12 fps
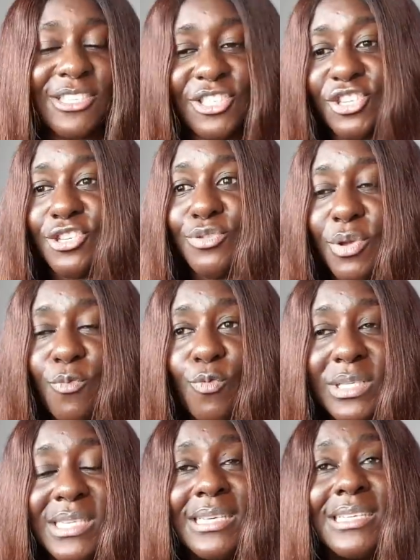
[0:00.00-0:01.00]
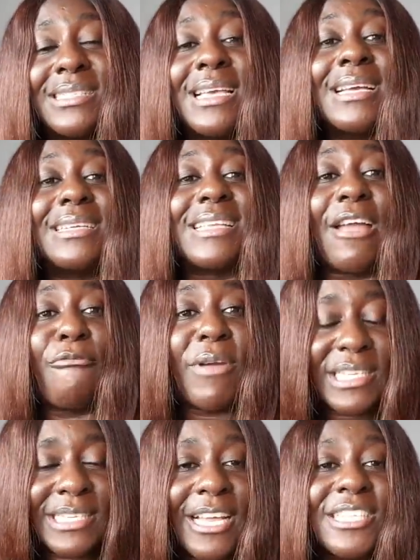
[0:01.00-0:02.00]
He's just doing what he's
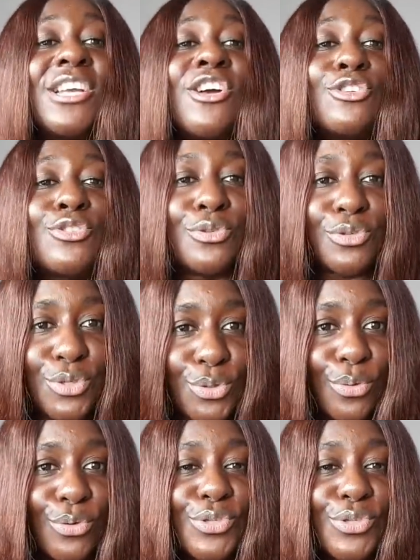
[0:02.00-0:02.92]
directed to do.